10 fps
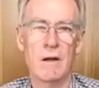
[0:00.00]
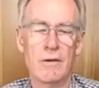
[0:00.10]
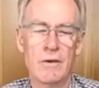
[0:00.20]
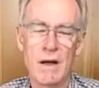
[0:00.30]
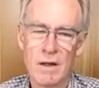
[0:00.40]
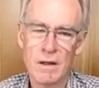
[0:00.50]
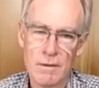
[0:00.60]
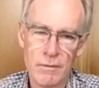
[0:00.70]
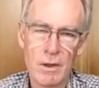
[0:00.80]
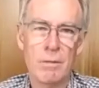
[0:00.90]
It's starting to
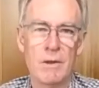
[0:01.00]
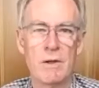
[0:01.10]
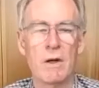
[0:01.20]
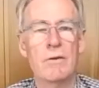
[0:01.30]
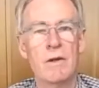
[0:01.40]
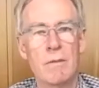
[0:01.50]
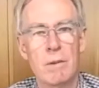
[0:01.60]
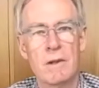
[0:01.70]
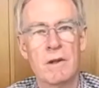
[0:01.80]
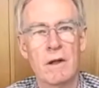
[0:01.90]
develop the toasty
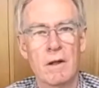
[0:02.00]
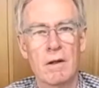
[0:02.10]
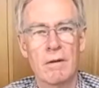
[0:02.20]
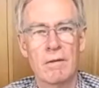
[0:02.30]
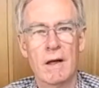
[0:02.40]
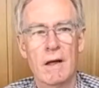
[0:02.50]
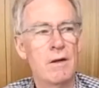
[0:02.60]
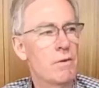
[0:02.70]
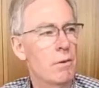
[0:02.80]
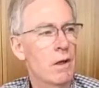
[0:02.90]
patina of an
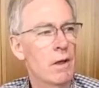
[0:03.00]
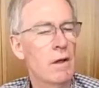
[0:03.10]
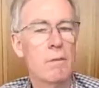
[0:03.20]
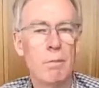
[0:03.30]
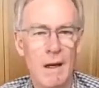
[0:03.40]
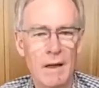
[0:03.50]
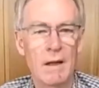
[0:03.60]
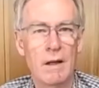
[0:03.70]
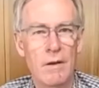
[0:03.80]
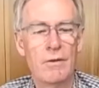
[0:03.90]
aged wine, but
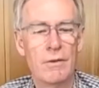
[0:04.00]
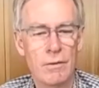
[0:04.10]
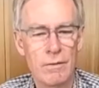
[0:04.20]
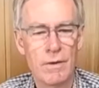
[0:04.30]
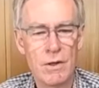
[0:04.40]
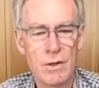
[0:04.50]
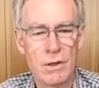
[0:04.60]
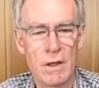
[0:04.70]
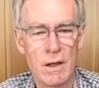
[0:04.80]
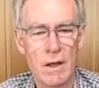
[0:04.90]
it is still fresh,
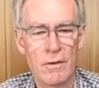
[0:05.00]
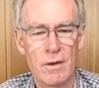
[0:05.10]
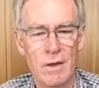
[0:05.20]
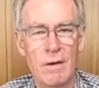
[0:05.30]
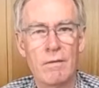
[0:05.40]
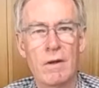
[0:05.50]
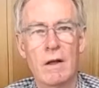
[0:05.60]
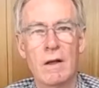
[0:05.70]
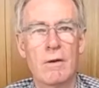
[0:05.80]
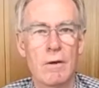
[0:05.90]
and it has
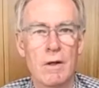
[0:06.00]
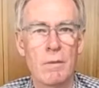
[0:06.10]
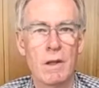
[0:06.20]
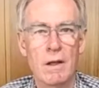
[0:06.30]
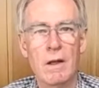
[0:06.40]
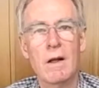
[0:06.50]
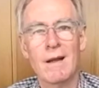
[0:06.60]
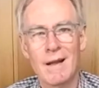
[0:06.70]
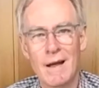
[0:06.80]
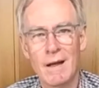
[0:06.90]
lovely, creamy
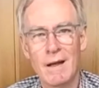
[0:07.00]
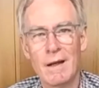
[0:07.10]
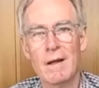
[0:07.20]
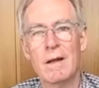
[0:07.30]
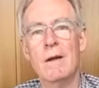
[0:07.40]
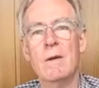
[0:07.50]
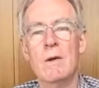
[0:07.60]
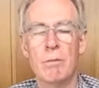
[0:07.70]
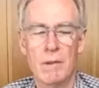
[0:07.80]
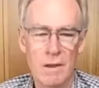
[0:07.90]
lanolin,
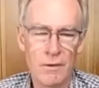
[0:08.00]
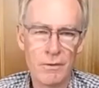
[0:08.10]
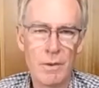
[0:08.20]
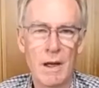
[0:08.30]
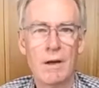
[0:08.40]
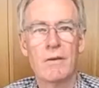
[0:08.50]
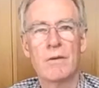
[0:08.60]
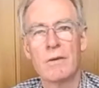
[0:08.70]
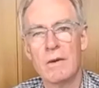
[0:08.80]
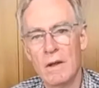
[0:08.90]

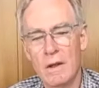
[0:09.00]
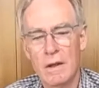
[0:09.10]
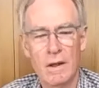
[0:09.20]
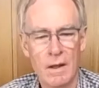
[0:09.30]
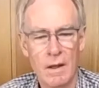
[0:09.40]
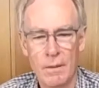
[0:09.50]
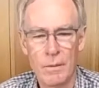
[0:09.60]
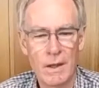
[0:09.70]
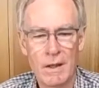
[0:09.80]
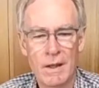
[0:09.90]
beeswax,
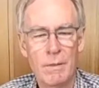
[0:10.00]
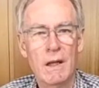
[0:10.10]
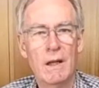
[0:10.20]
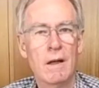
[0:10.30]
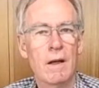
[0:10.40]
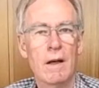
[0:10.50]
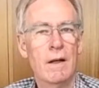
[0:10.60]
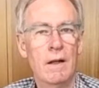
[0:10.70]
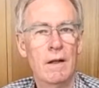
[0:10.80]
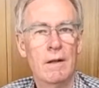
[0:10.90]
and lemony,
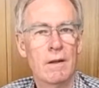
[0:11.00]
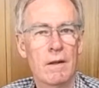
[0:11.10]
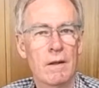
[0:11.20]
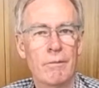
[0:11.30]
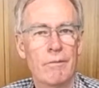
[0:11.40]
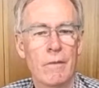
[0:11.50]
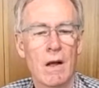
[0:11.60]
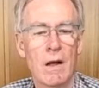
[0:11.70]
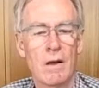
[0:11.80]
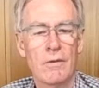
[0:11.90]
honeyed
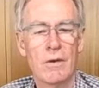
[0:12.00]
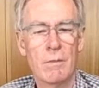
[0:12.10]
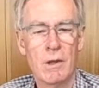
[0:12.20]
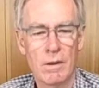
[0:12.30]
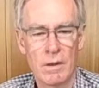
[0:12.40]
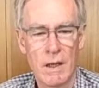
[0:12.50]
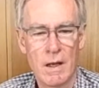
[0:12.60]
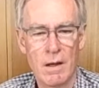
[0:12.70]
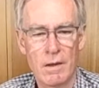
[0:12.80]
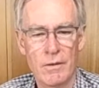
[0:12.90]
Semillon
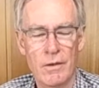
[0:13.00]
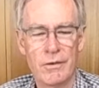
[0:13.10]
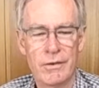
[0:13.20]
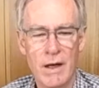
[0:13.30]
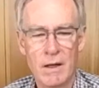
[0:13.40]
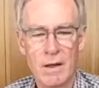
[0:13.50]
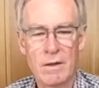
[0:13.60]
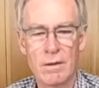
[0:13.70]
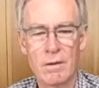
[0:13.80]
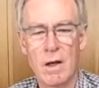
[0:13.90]
characters. It's starting
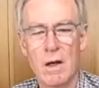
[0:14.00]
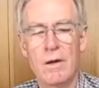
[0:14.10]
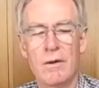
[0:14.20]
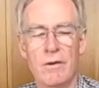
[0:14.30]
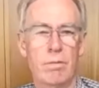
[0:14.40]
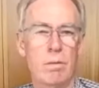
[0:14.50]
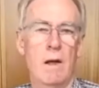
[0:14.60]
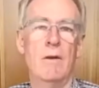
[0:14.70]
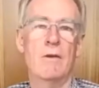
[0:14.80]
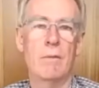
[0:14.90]
to
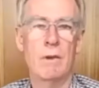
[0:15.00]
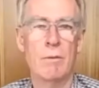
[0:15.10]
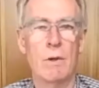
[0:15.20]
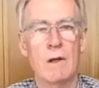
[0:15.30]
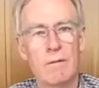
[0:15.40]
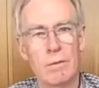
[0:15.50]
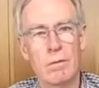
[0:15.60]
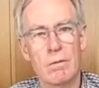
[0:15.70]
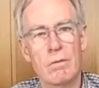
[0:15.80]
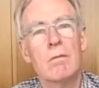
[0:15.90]
display some of the
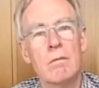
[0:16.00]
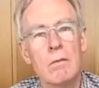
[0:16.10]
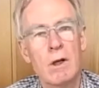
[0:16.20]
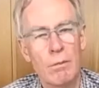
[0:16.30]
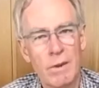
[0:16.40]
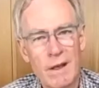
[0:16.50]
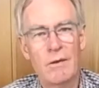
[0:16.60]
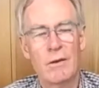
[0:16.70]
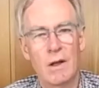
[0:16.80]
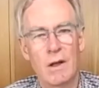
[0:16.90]
wonderful
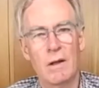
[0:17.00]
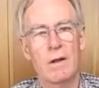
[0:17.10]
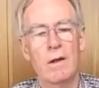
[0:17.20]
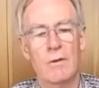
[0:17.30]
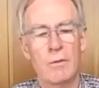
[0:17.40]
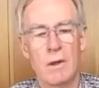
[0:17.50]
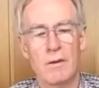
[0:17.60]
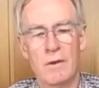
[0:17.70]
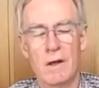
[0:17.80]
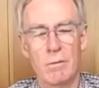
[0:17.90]
complexity that these
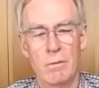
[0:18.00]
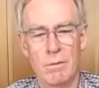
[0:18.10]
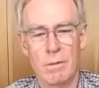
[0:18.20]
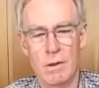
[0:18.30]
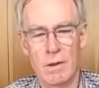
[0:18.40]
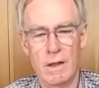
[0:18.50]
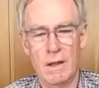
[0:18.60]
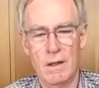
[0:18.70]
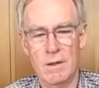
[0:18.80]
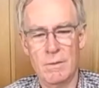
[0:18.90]
wines get with bottle
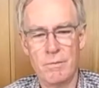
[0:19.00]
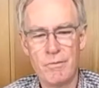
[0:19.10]
age.